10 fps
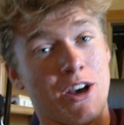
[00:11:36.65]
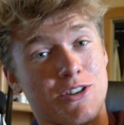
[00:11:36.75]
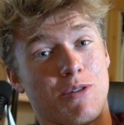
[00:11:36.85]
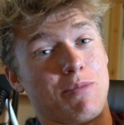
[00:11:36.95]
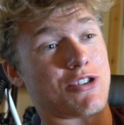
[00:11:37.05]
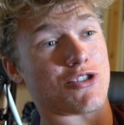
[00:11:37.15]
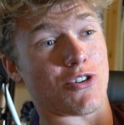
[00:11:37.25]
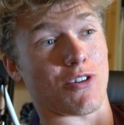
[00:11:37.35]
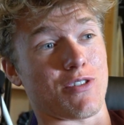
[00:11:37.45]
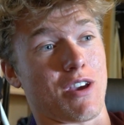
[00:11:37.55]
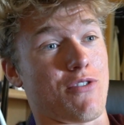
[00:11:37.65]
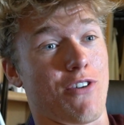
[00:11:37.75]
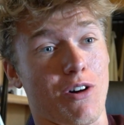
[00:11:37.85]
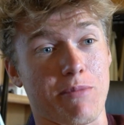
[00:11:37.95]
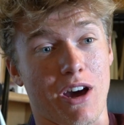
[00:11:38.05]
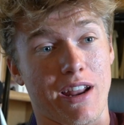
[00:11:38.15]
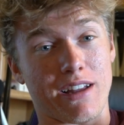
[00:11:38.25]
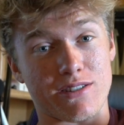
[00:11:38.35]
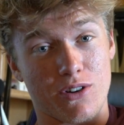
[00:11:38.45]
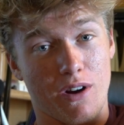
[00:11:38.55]
So be sure that you follow me on
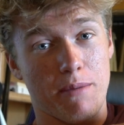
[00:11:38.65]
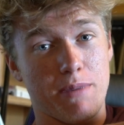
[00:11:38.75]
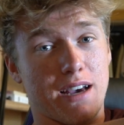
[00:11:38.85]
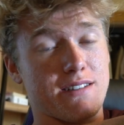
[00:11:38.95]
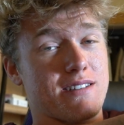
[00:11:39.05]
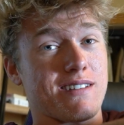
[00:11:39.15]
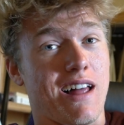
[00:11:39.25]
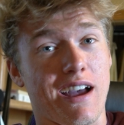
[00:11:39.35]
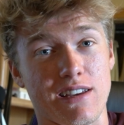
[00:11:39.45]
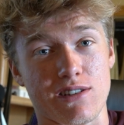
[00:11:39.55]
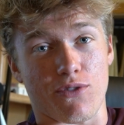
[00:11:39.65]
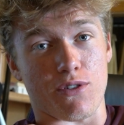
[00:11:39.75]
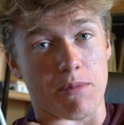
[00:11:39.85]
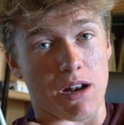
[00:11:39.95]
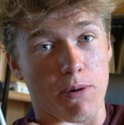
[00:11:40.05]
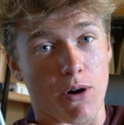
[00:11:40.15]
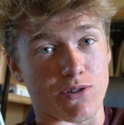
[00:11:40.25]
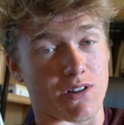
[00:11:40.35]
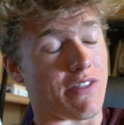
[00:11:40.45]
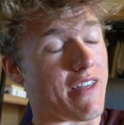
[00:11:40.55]
Instagram because it's a lot easier for me to
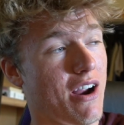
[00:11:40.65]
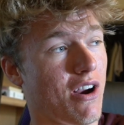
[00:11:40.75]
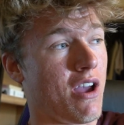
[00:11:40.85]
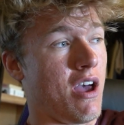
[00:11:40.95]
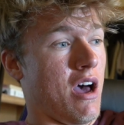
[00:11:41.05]
post on there.